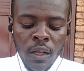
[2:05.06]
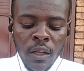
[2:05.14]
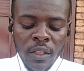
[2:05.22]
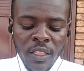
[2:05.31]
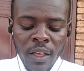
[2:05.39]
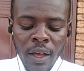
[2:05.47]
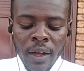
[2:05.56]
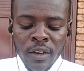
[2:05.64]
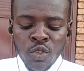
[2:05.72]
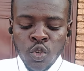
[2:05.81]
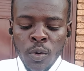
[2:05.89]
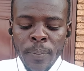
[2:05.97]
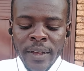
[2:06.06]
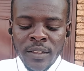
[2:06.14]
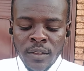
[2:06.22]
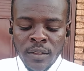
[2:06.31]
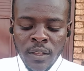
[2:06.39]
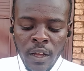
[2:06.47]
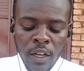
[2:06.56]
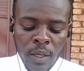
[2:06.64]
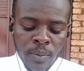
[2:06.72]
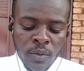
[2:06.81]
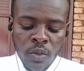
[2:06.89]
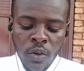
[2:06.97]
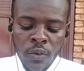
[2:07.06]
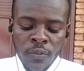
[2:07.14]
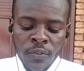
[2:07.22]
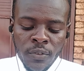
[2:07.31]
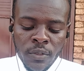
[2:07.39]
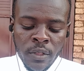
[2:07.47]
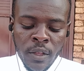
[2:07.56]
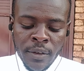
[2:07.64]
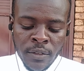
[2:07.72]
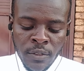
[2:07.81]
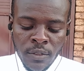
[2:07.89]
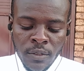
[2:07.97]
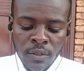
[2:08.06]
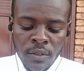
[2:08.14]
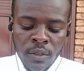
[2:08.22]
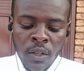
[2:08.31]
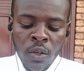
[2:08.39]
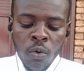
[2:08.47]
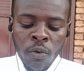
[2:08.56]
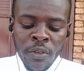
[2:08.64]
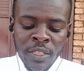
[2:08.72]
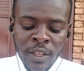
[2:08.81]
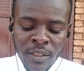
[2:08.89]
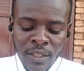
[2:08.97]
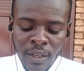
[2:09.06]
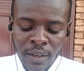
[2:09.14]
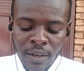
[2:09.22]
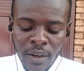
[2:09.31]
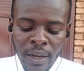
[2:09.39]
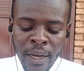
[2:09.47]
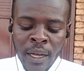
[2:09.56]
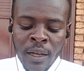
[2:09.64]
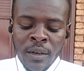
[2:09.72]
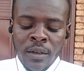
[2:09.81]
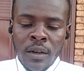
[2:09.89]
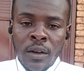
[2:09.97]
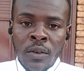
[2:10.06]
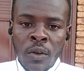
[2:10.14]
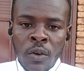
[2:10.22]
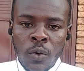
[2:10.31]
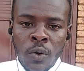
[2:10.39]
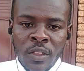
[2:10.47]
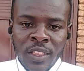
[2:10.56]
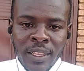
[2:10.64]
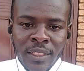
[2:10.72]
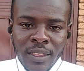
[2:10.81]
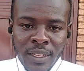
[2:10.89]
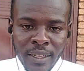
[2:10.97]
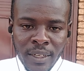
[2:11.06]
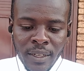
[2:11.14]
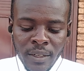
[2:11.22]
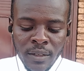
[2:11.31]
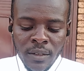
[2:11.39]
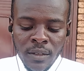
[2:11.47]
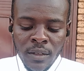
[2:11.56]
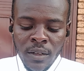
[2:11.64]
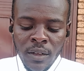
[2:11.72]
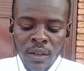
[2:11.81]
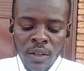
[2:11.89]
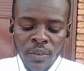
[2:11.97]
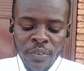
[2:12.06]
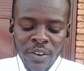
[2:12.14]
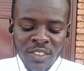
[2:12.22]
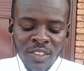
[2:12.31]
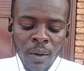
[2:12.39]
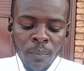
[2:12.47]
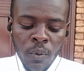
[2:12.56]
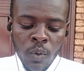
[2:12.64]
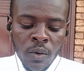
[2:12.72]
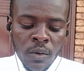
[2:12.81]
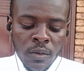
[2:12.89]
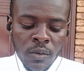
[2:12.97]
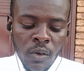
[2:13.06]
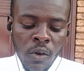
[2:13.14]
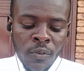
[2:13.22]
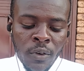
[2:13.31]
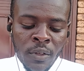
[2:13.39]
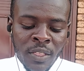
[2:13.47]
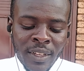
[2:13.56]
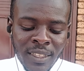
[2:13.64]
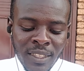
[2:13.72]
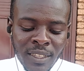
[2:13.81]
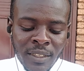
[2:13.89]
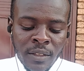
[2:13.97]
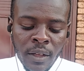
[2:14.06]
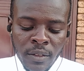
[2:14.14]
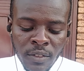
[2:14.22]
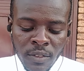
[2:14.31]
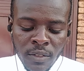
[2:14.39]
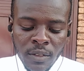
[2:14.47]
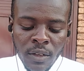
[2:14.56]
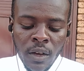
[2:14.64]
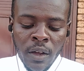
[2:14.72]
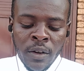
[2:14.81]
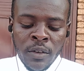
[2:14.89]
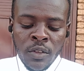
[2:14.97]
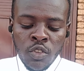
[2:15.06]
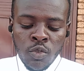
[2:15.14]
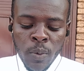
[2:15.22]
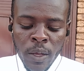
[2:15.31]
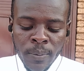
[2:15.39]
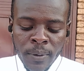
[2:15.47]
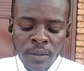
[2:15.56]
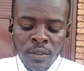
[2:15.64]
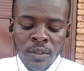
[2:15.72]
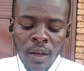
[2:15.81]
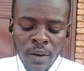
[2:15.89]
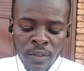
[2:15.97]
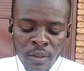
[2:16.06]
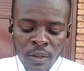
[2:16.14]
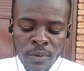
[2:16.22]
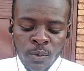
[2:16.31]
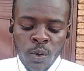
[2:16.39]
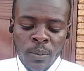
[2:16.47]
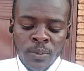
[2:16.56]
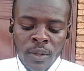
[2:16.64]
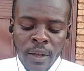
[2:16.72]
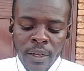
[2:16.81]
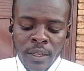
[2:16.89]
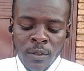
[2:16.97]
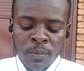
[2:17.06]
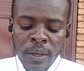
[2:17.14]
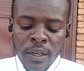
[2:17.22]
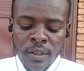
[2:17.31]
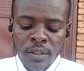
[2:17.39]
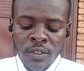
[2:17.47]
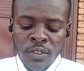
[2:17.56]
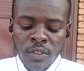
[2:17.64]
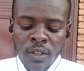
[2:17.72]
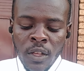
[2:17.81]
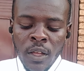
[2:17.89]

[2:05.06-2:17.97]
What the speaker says: There are two basic types of texts: authentic and non-authentic. For example, of authentic text are newspapers, articles, website pages,